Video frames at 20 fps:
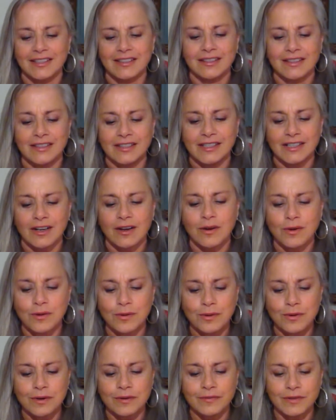the
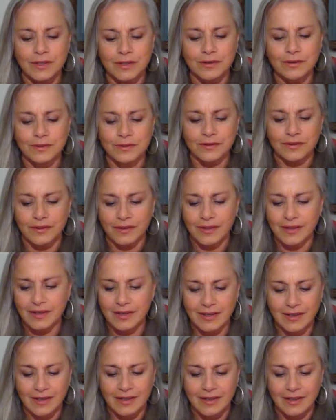core of the earth?
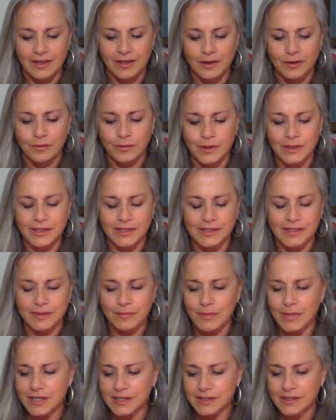What is the
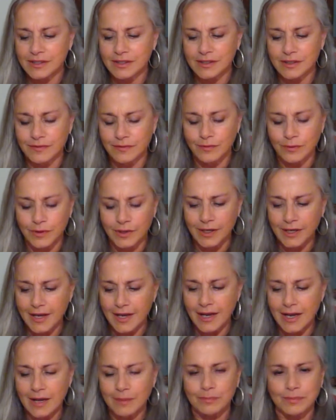message for
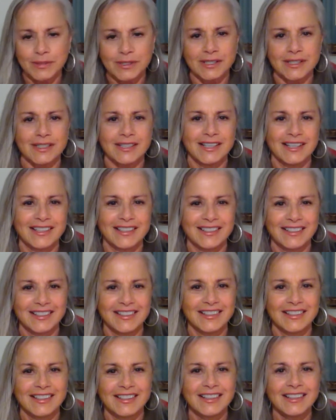Caps,
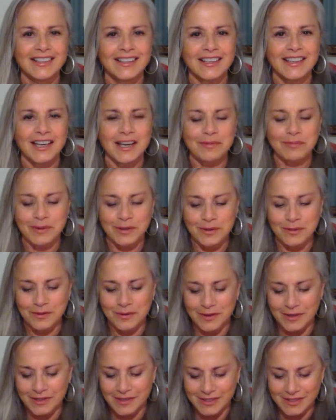
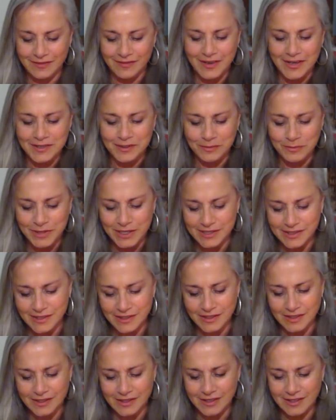Capricorns? Final
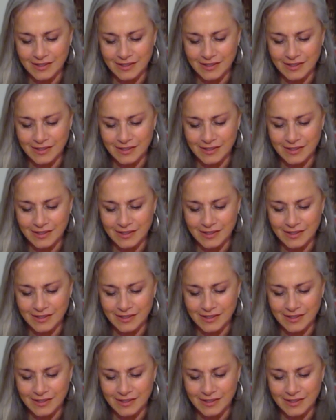message.